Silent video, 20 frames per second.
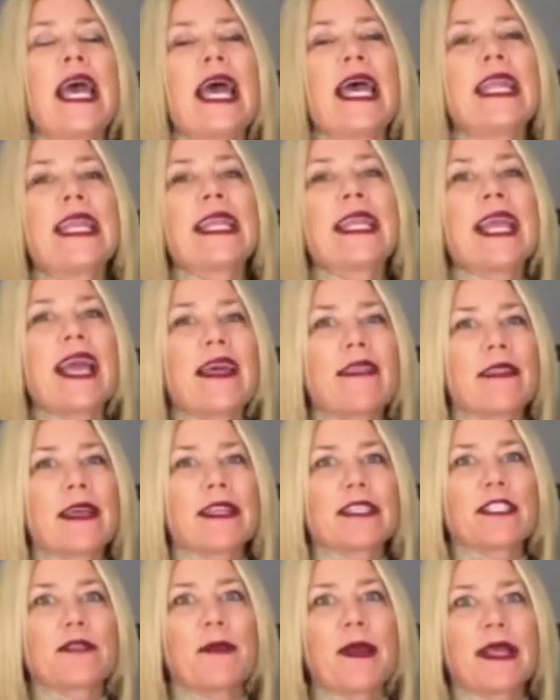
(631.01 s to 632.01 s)
And again,
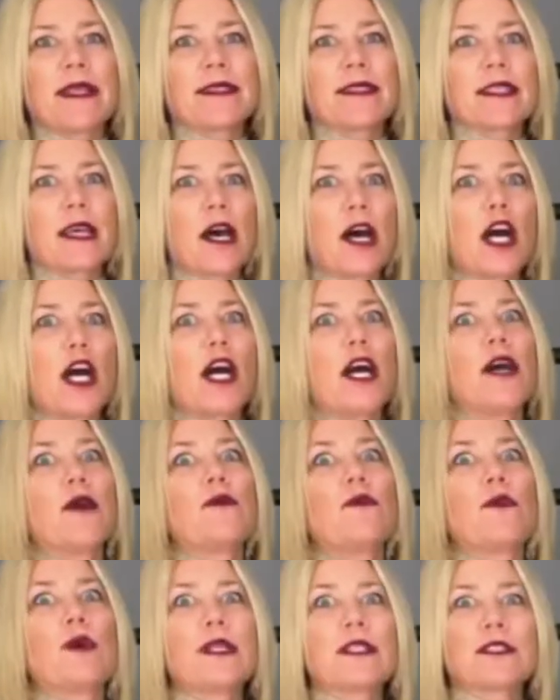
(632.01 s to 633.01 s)
that depends
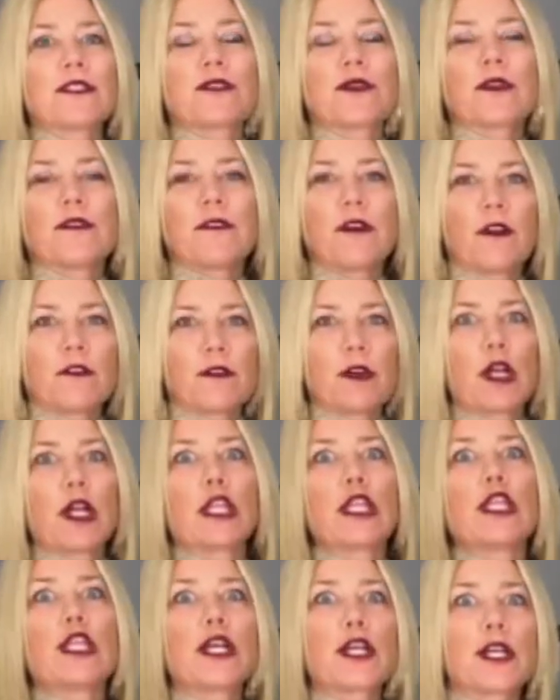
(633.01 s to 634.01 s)
on what sort of
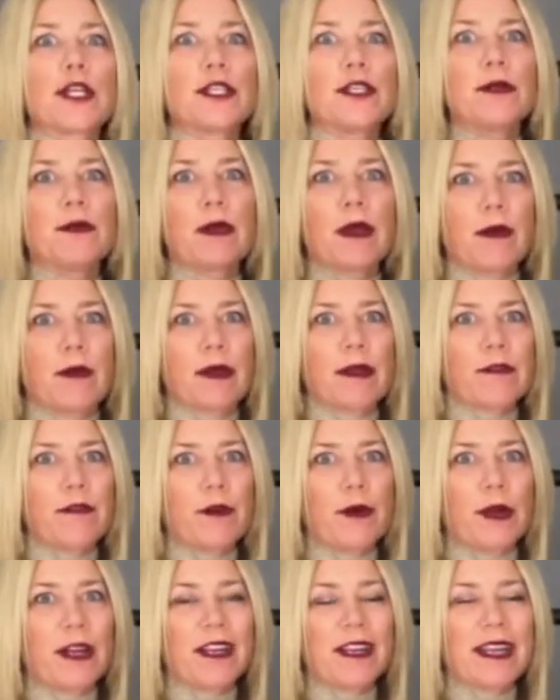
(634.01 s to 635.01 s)
overall look are you going
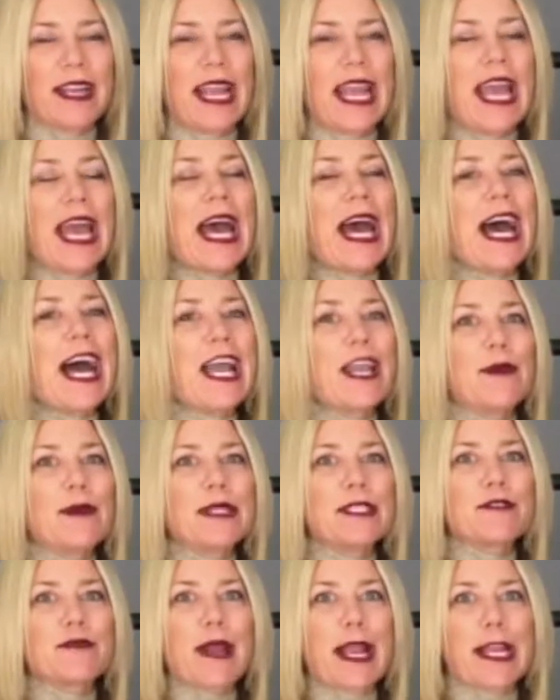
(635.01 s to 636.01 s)
for. I
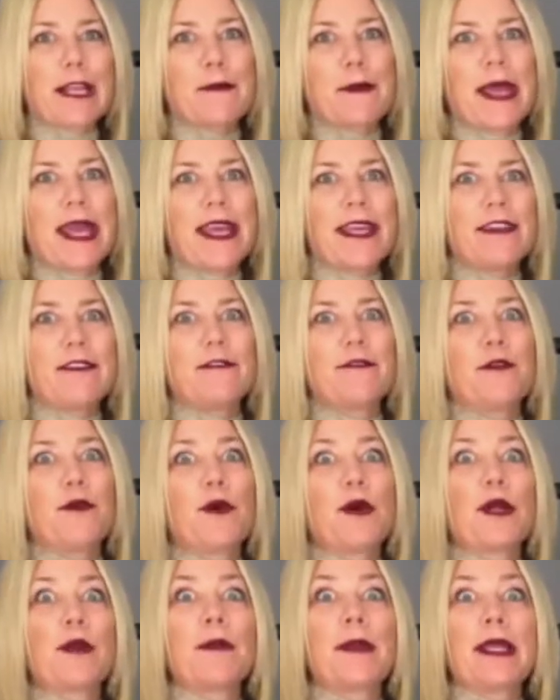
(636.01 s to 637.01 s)
always recommend
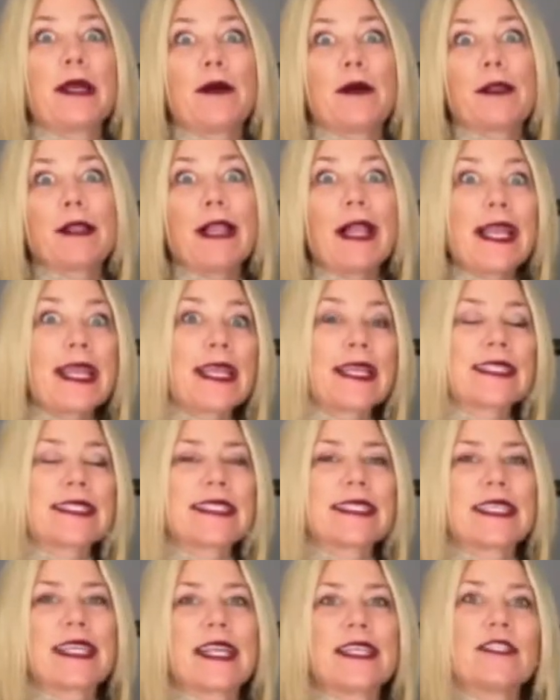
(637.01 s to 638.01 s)
for male
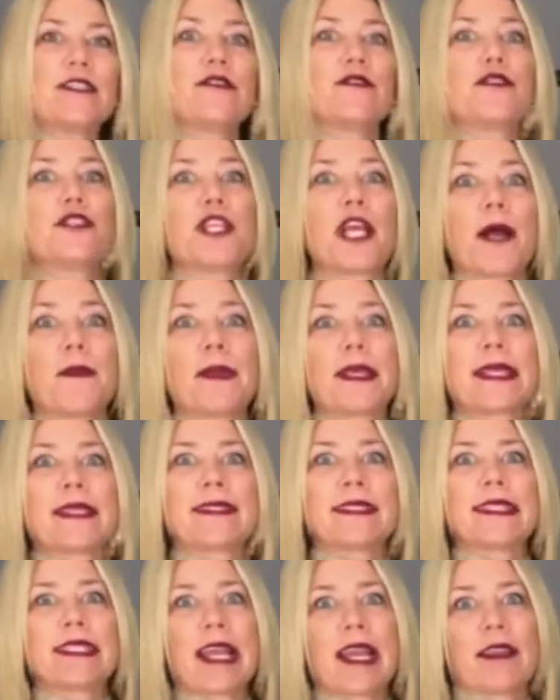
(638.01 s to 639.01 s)
clients that I do shopping
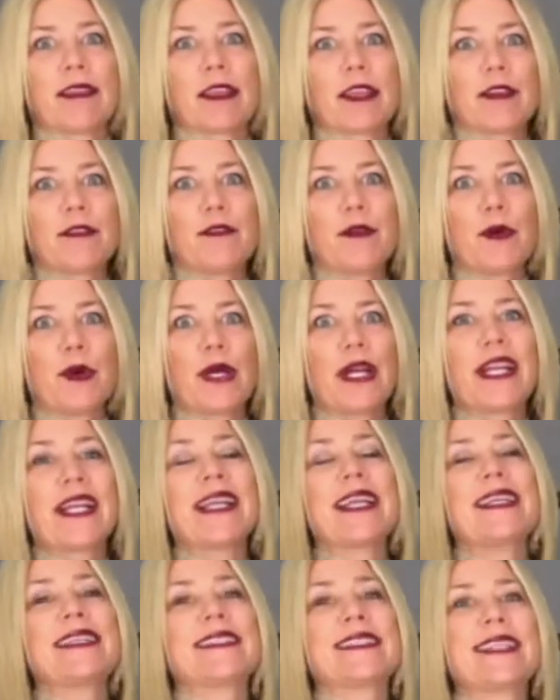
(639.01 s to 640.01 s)
and styling
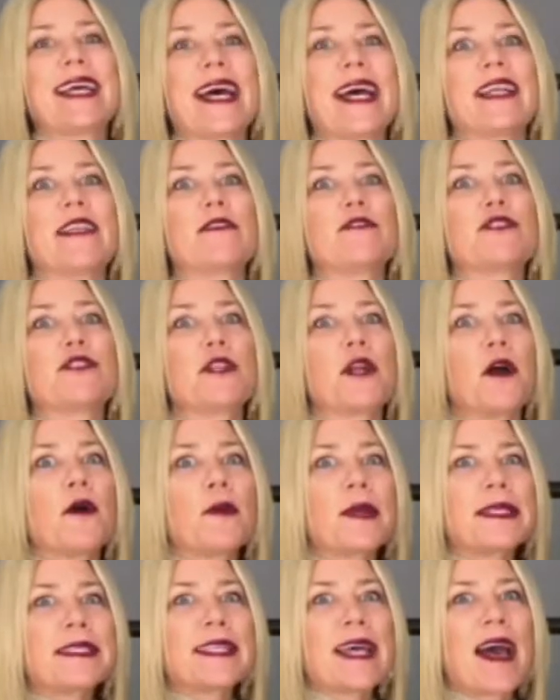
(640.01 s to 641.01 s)
for is that you should
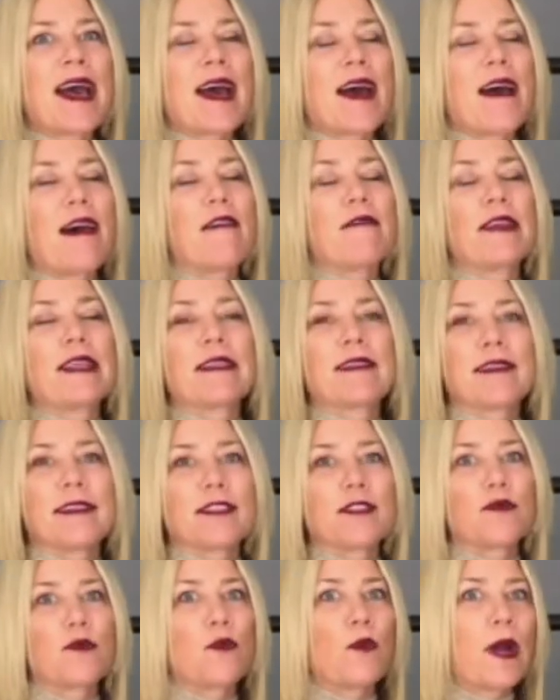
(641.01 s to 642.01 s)
always have at
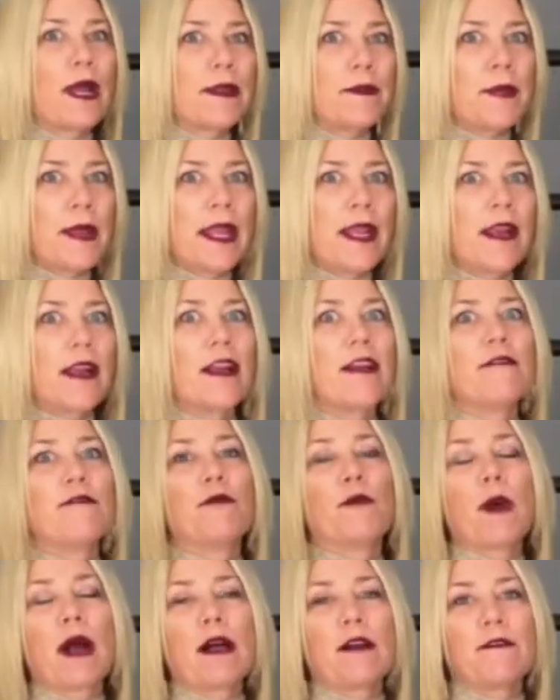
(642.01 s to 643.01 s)
least one pair
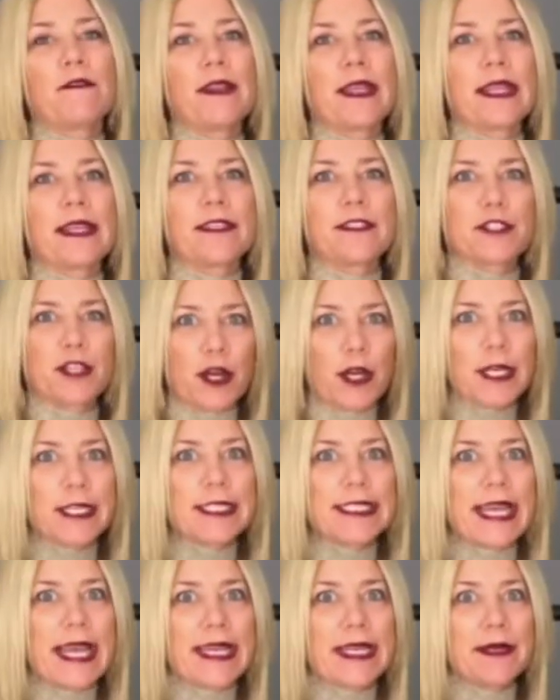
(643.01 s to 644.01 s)
of well-fitting
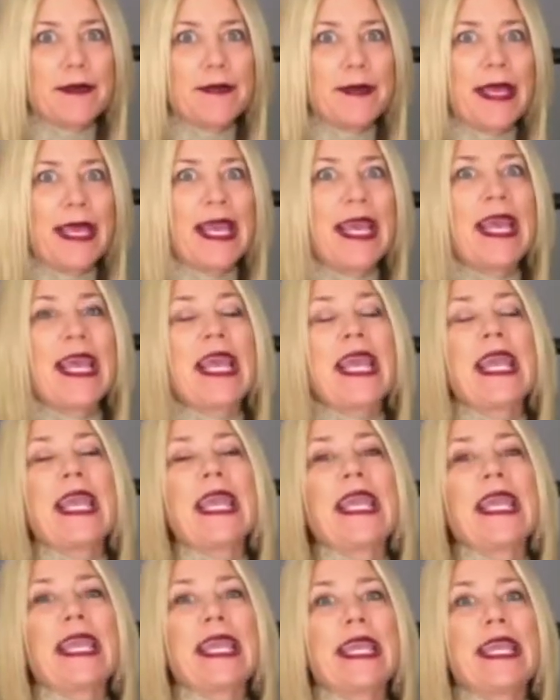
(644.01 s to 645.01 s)
dark denim
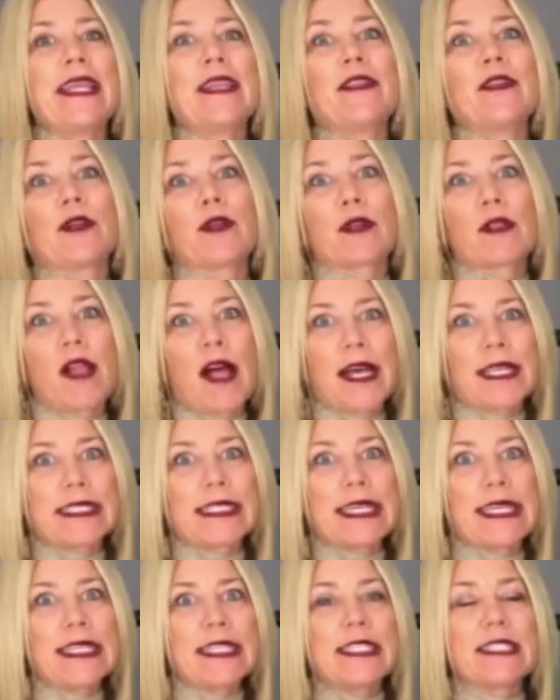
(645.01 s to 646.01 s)
in your
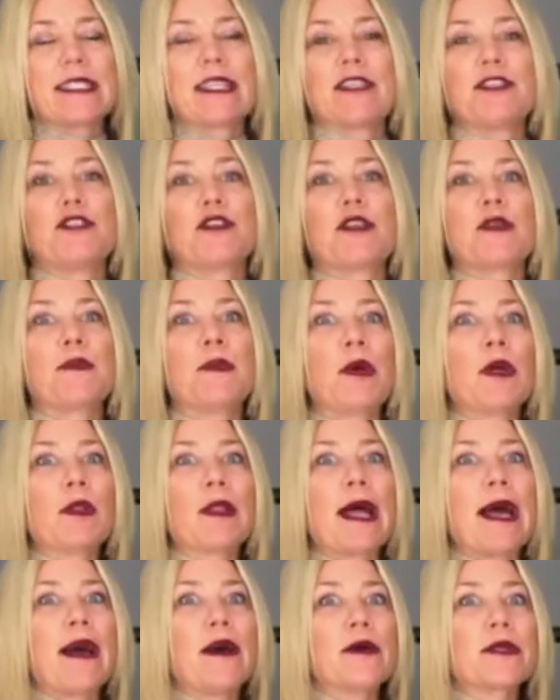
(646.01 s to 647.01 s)
closet that you can pull
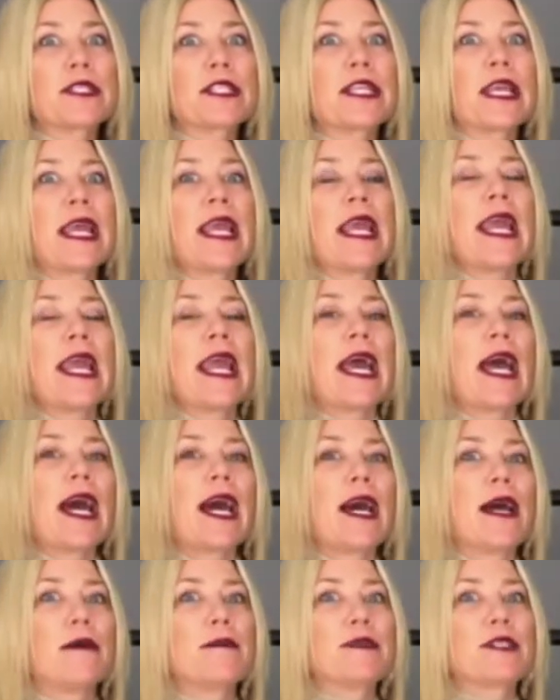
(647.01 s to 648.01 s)
out
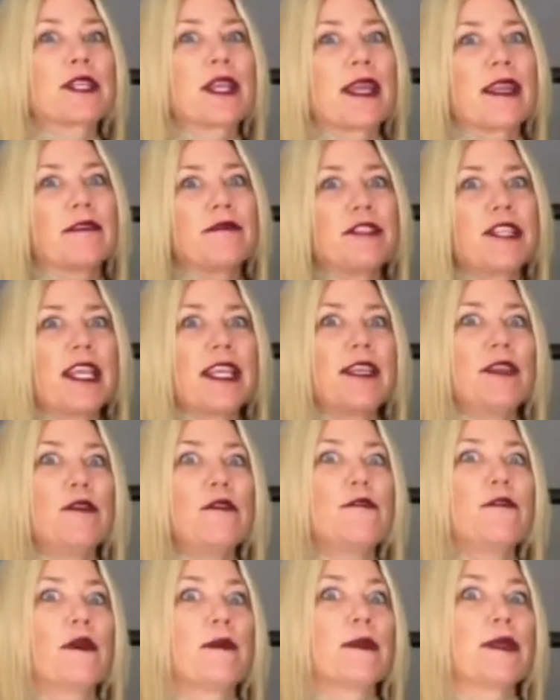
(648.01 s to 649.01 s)
to kind of take you
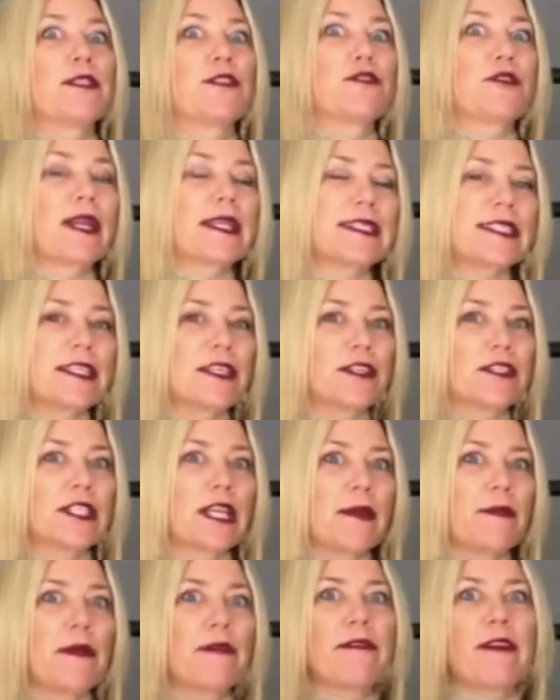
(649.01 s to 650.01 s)
from a dressier
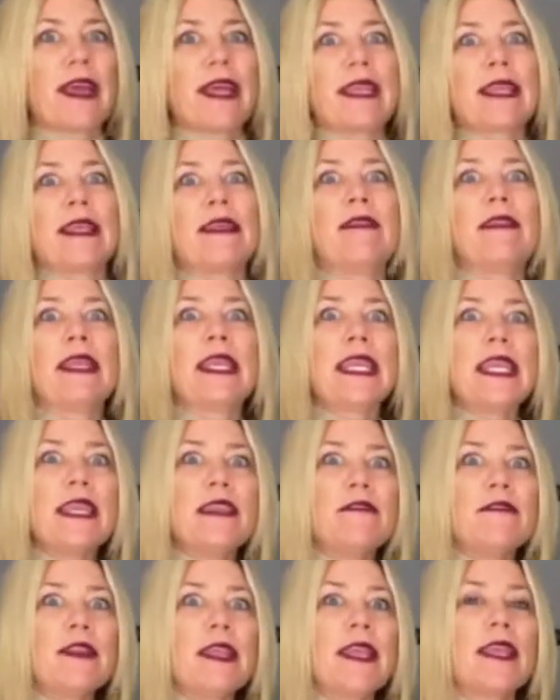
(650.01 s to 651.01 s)
type event in the
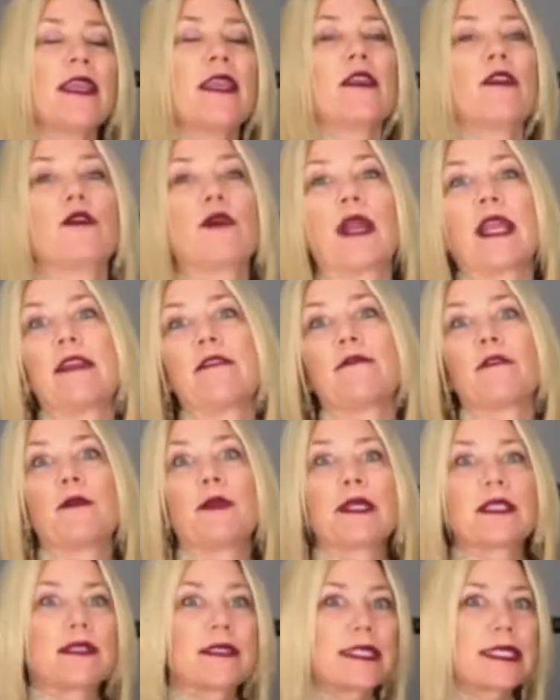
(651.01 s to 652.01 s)
evening, great for
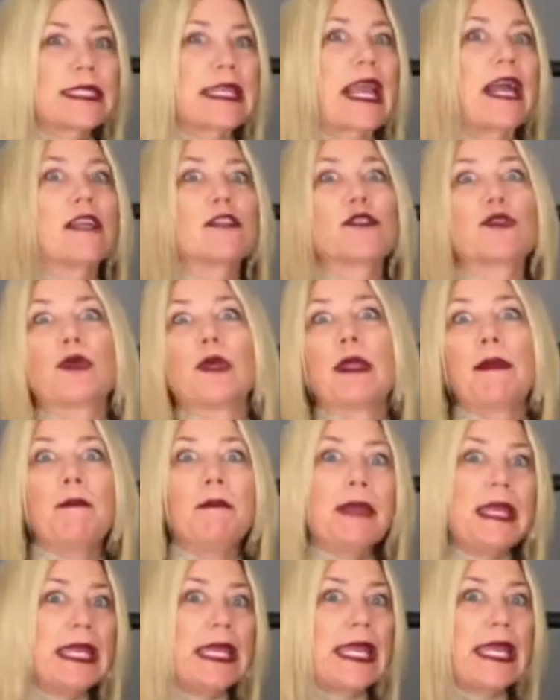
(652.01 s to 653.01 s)
business casual and
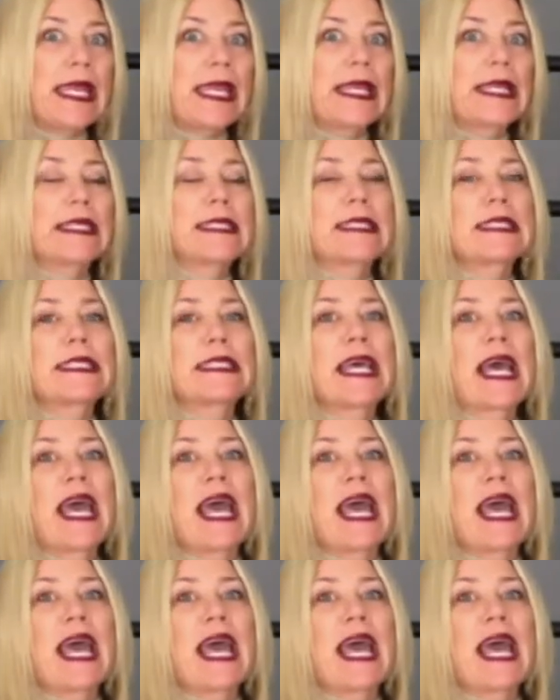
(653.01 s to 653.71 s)
meetings.